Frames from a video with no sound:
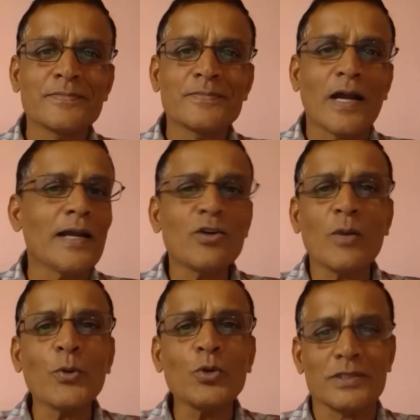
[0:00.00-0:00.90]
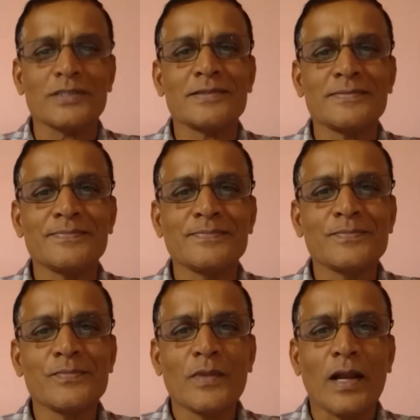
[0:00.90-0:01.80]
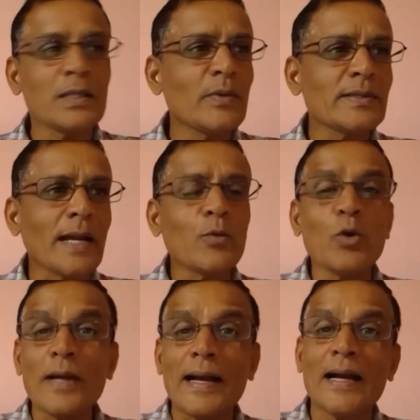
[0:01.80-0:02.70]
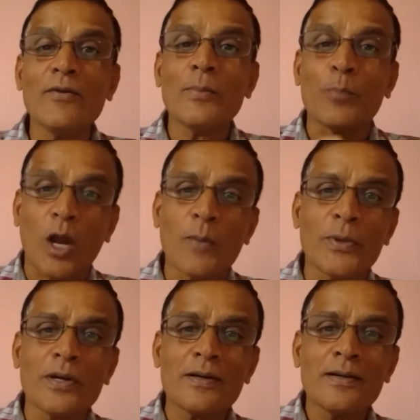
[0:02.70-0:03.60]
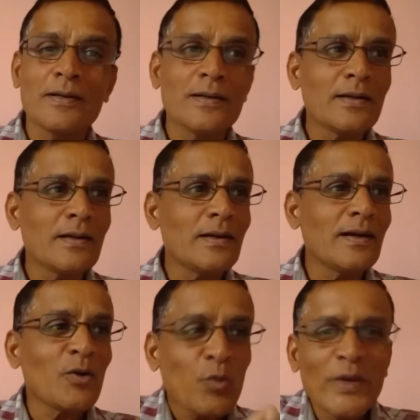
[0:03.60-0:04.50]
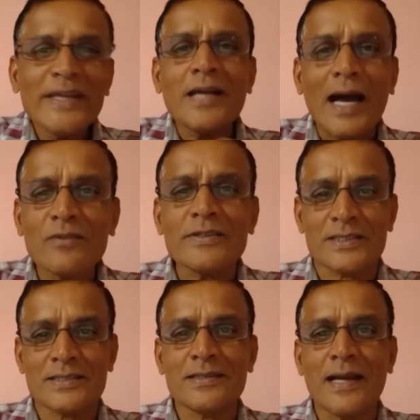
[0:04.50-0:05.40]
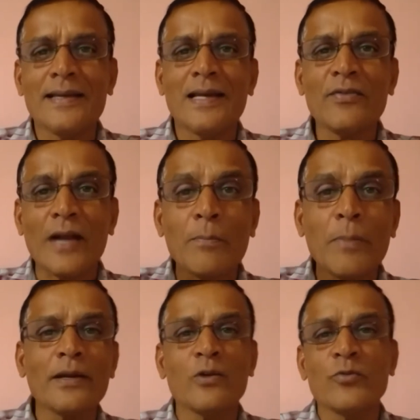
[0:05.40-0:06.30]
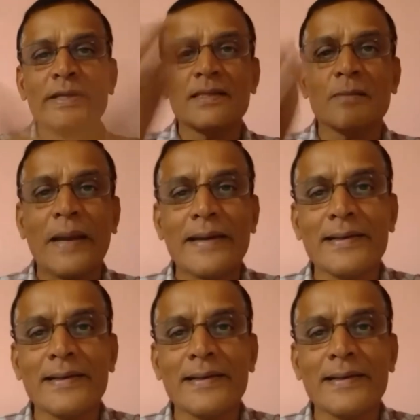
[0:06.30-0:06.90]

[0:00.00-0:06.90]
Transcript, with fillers: I have to uproot it. Otherwise, I won't have a proper uh, wheat harvest. I'll have combine of wheat and paddy